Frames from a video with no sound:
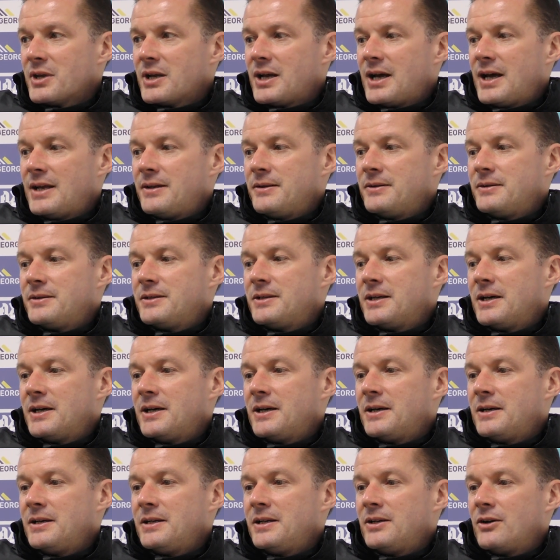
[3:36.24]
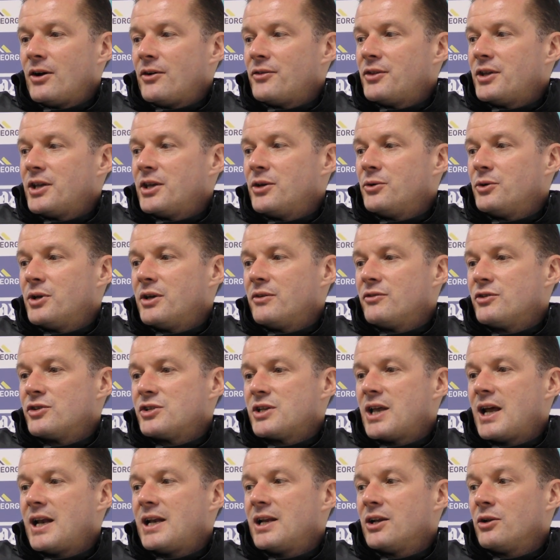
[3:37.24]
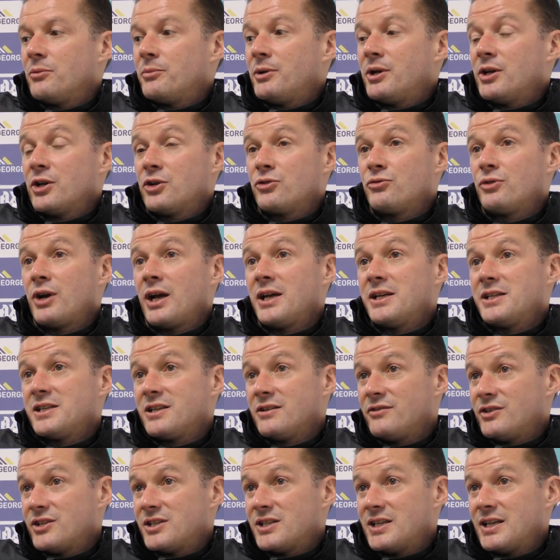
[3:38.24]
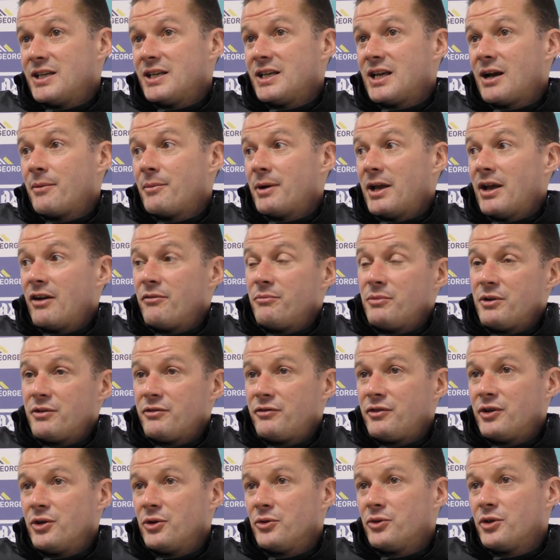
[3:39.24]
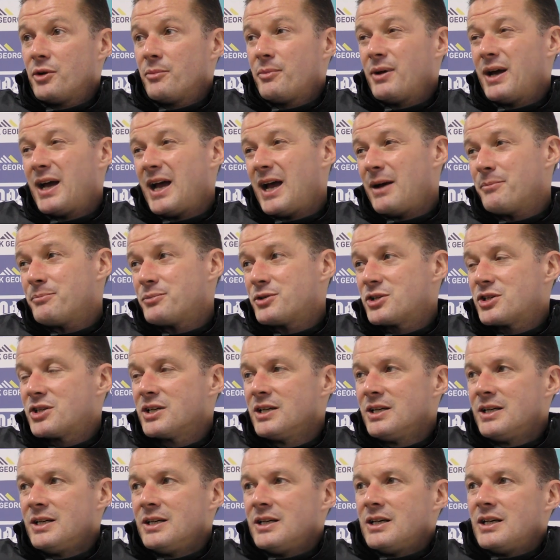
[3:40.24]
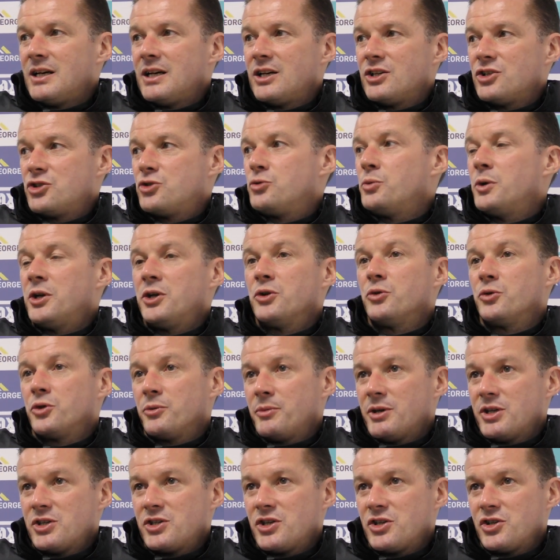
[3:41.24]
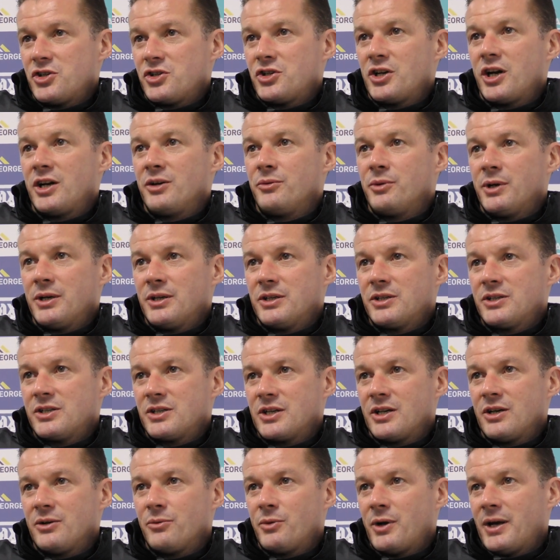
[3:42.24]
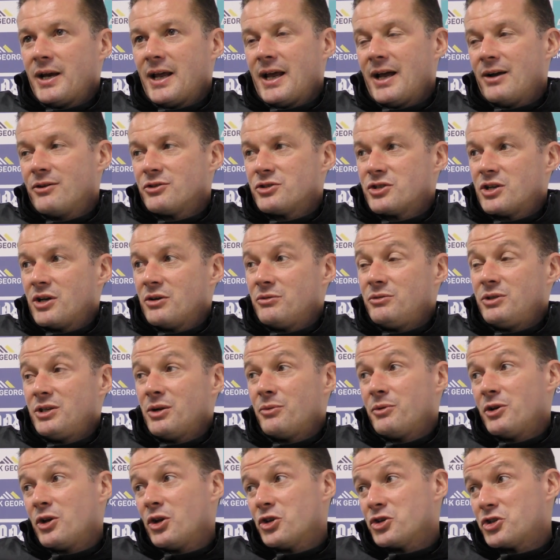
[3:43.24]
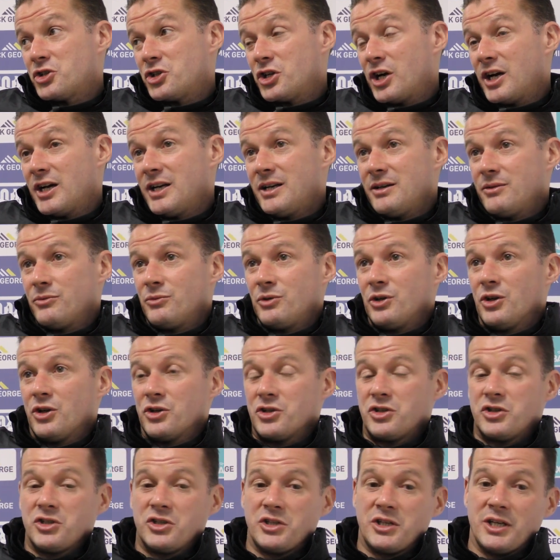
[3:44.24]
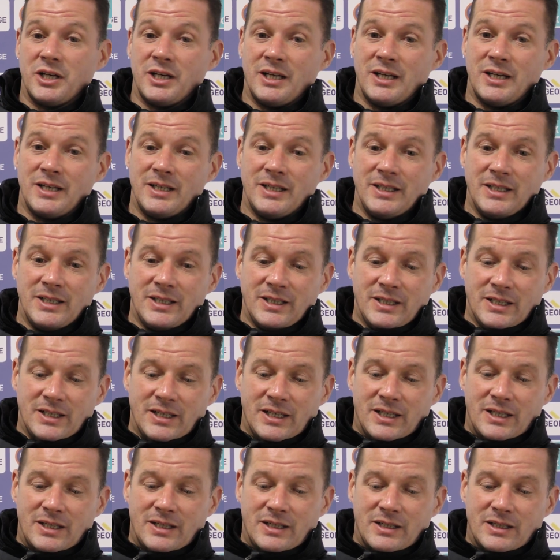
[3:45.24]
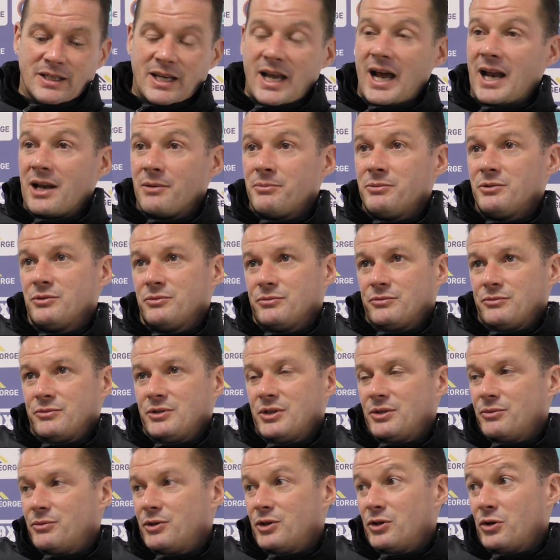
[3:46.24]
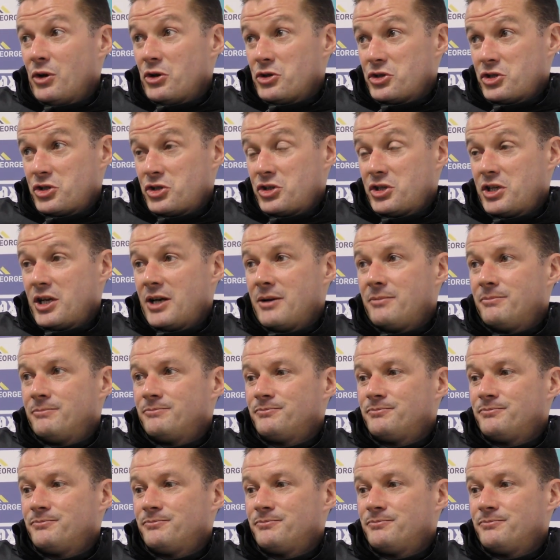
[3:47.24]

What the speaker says: And you know, I think he'll give us that little bit of creativity coming out of midfield that perhaps has dwindled a bit since Jay went out. So, you know, we lost Jay, we lost Callum, we lost